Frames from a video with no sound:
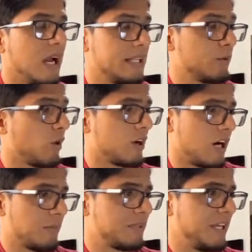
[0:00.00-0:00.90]
I did want to
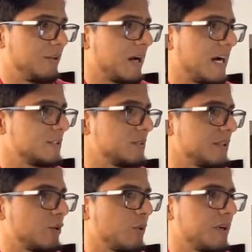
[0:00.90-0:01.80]
update you guys
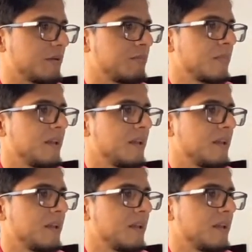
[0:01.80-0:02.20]
really quick.